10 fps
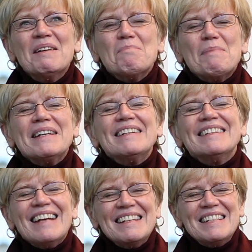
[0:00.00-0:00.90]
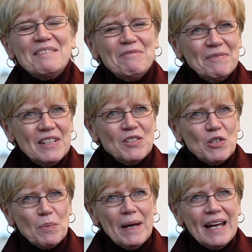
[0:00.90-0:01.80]
But in 1950s
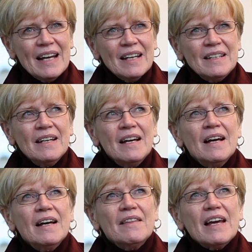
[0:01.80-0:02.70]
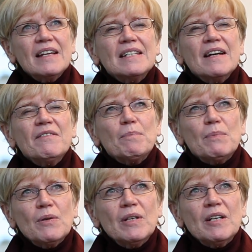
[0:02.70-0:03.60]
Japan, the idea of a
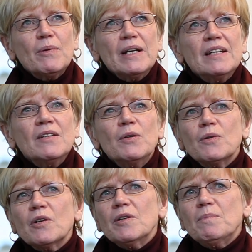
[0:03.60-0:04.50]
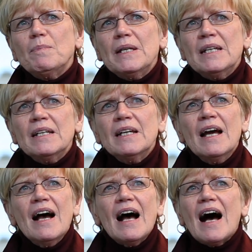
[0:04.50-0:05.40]
beauty queen who could be
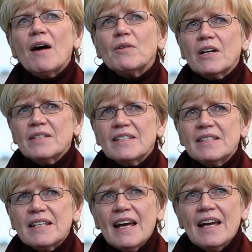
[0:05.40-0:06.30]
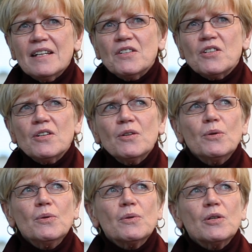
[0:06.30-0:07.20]
out on stage,
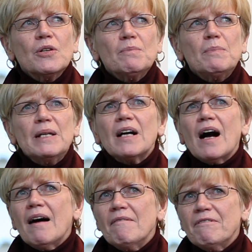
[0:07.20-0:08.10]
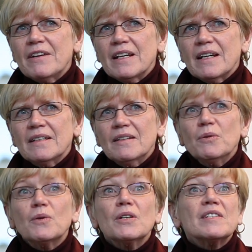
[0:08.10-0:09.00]
who could be confident,
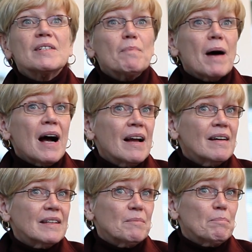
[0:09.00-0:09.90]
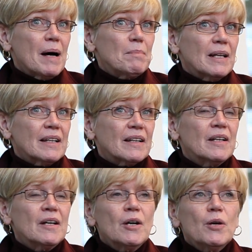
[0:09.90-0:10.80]
who could smile in public,
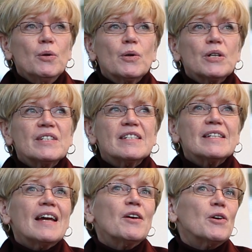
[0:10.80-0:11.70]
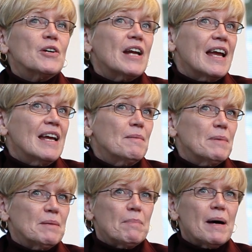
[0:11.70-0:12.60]
who could say her name
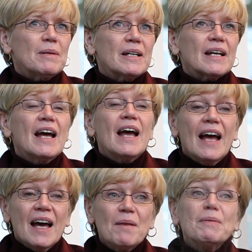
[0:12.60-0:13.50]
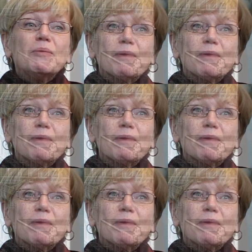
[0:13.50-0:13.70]
in public, and be